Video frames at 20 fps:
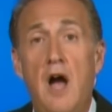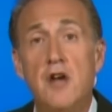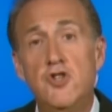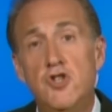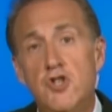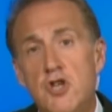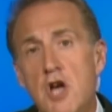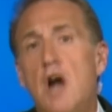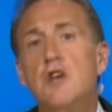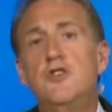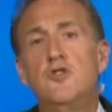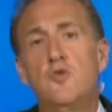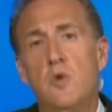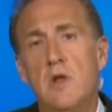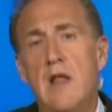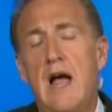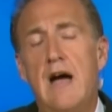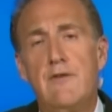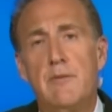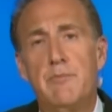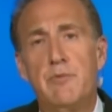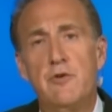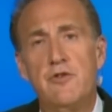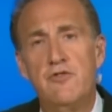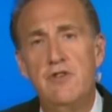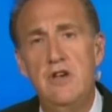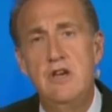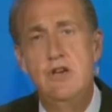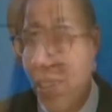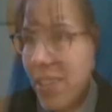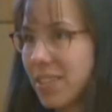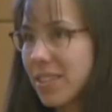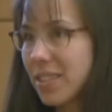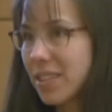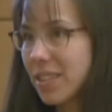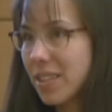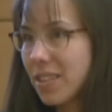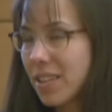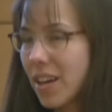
a judge will have a procedure